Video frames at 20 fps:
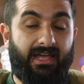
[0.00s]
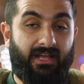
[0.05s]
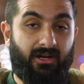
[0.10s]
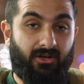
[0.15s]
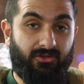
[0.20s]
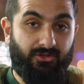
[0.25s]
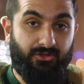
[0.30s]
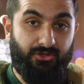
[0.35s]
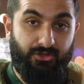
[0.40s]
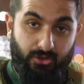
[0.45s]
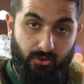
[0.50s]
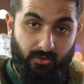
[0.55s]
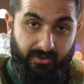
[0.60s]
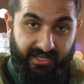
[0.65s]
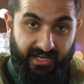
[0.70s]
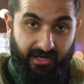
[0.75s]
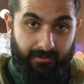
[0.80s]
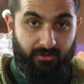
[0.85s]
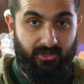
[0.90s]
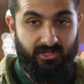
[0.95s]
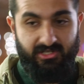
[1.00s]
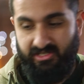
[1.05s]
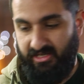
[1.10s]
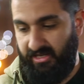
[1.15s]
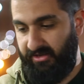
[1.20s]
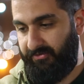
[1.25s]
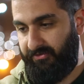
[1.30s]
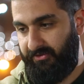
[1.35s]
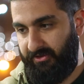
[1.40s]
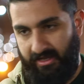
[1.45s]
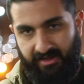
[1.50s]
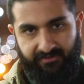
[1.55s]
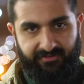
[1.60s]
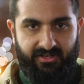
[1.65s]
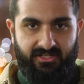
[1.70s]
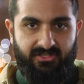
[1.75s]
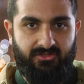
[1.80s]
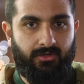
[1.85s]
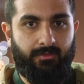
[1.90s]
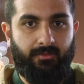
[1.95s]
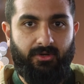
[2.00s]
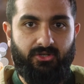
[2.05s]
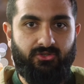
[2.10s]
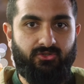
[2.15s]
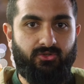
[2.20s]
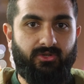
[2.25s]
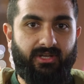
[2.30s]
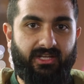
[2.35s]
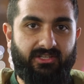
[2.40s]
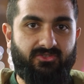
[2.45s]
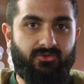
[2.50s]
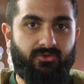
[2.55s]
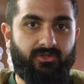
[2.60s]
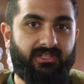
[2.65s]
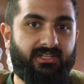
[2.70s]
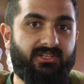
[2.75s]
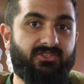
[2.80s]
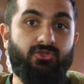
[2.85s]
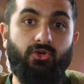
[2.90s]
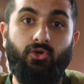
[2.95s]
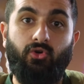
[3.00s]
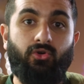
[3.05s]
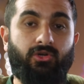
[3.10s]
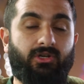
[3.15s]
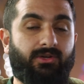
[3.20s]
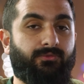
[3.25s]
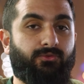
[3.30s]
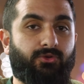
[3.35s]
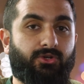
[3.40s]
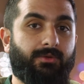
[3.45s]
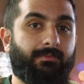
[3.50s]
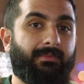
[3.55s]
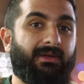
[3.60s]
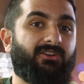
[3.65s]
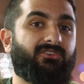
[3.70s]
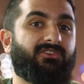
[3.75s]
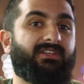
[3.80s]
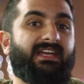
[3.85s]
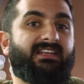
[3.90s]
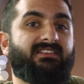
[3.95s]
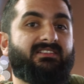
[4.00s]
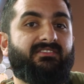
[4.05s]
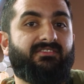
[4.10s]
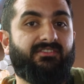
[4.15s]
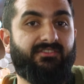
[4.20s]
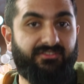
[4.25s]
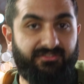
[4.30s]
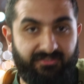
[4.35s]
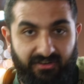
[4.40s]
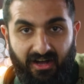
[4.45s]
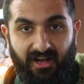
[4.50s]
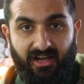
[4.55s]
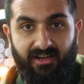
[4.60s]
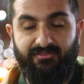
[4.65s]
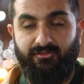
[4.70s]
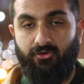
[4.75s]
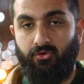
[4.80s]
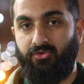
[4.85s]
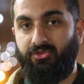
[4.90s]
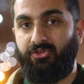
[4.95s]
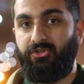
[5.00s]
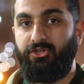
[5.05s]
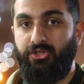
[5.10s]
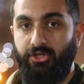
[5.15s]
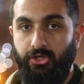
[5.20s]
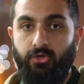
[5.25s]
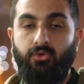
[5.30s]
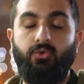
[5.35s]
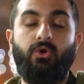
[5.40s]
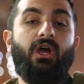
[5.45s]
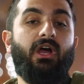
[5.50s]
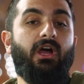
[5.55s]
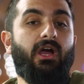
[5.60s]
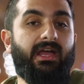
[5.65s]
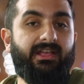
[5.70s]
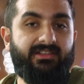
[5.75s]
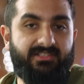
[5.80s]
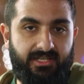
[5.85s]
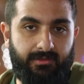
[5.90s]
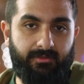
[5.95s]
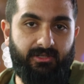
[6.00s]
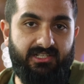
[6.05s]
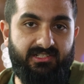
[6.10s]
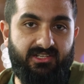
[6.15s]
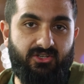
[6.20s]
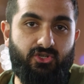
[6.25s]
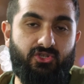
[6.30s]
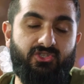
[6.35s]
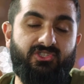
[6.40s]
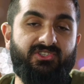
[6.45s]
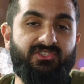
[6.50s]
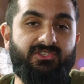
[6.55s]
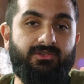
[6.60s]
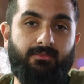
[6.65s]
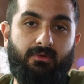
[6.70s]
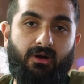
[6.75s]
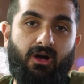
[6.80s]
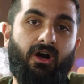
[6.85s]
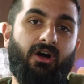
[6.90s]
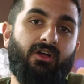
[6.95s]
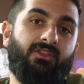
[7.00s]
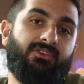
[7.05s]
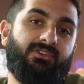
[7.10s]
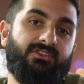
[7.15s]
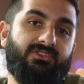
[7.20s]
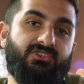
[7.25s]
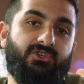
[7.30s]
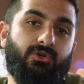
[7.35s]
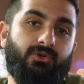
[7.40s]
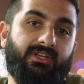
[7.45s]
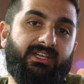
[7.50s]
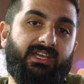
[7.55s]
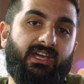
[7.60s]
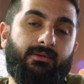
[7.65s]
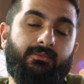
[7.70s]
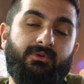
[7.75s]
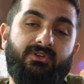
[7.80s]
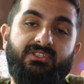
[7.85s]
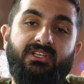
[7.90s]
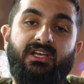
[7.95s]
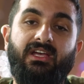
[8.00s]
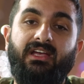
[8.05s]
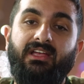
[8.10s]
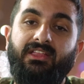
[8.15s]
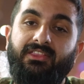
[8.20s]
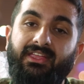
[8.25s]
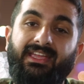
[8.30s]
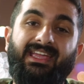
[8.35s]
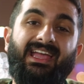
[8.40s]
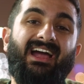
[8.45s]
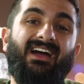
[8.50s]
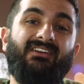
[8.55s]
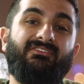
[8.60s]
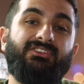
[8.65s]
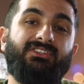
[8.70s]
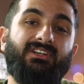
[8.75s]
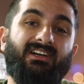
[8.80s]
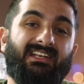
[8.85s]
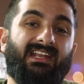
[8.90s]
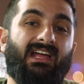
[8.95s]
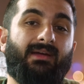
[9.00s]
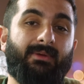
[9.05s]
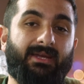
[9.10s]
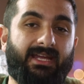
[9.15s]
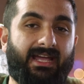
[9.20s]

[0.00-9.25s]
And on the new cameras, if the FX3 Mark II gets released, or if we're comparing the A7 IV or the new stabilization system on the Sony cameras, they have the dynamic